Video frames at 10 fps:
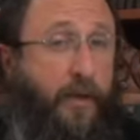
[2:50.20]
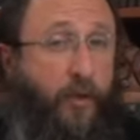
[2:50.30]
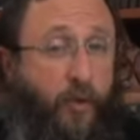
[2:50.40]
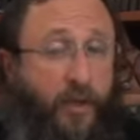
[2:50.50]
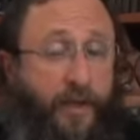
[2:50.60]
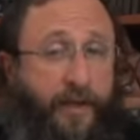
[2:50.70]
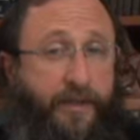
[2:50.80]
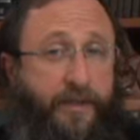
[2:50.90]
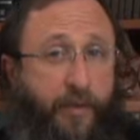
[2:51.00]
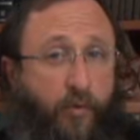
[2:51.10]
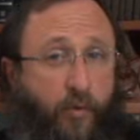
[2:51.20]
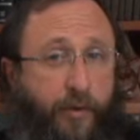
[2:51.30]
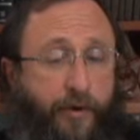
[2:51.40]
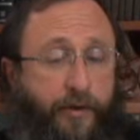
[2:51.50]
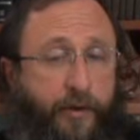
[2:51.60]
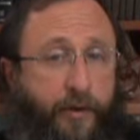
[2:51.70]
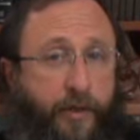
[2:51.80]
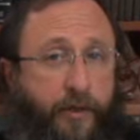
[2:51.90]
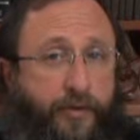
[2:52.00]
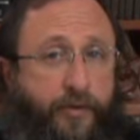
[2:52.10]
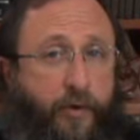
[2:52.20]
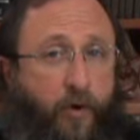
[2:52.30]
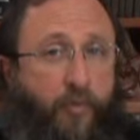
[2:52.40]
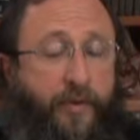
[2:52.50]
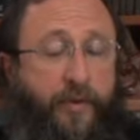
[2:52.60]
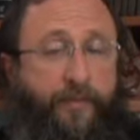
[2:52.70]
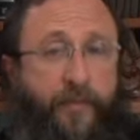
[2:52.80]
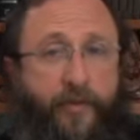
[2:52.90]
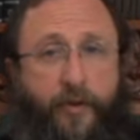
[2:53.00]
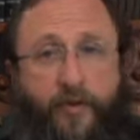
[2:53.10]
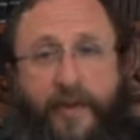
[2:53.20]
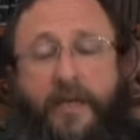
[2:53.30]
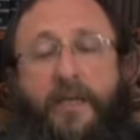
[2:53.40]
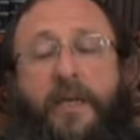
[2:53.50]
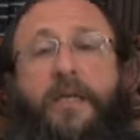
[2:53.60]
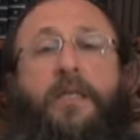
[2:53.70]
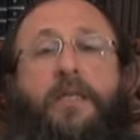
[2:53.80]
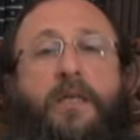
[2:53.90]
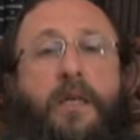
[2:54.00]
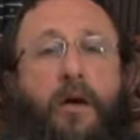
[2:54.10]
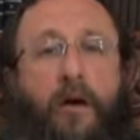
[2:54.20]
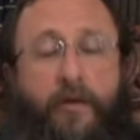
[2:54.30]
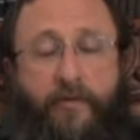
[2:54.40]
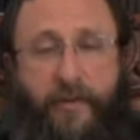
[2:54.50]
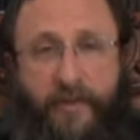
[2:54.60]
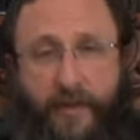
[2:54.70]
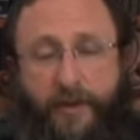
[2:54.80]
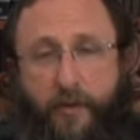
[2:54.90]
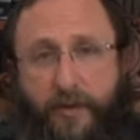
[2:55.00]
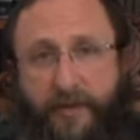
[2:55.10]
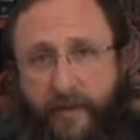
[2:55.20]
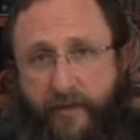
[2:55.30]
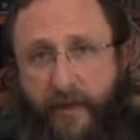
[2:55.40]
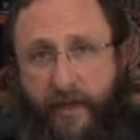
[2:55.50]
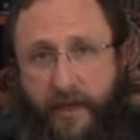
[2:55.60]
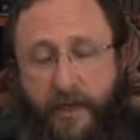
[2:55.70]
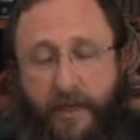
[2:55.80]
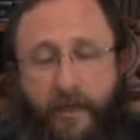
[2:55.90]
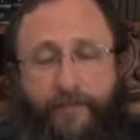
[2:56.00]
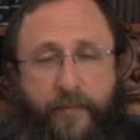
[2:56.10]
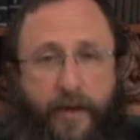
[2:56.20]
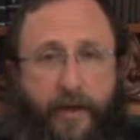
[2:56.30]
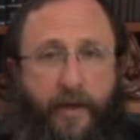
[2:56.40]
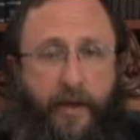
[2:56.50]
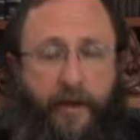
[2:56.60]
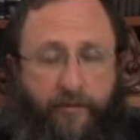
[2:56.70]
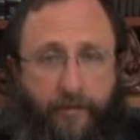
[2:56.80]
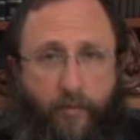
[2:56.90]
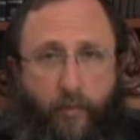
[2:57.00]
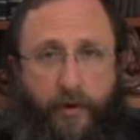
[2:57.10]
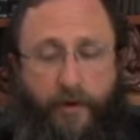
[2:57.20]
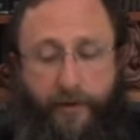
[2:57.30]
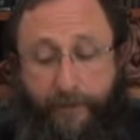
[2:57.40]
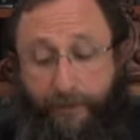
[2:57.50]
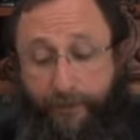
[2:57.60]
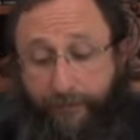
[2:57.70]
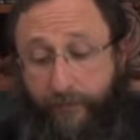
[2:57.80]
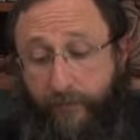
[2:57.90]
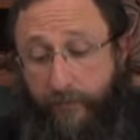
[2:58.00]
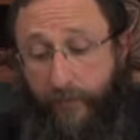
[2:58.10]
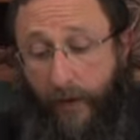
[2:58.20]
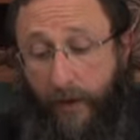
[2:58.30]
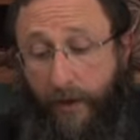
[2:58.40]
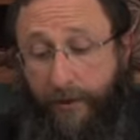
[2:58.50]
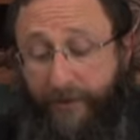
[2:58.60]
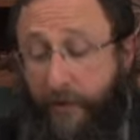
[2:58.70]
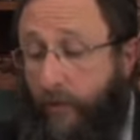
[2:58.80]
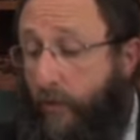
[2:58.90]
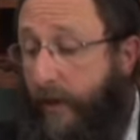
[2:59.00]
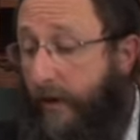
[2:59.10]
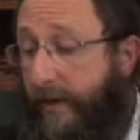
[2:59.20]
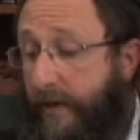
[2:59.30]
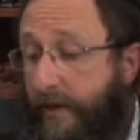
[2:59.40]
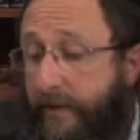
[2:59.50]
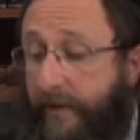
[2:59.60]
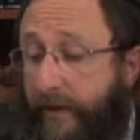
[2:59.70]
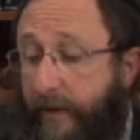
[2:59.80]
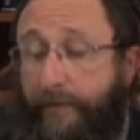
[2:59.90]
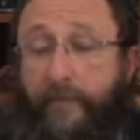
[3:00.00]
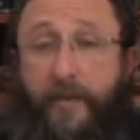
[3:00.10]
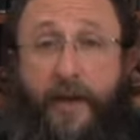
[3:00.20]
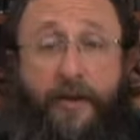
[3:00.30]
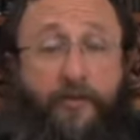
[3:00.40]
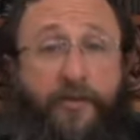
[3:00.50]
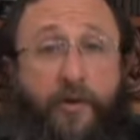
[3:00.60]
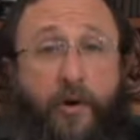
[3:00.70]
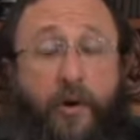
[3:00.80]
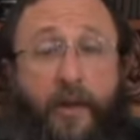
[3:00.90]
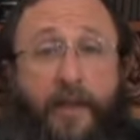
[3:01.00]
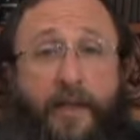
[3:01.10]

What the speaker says: utilized in order to open the great gate of the sanctuary itself, the Heichal, every morning. So we are in the entrance hall, and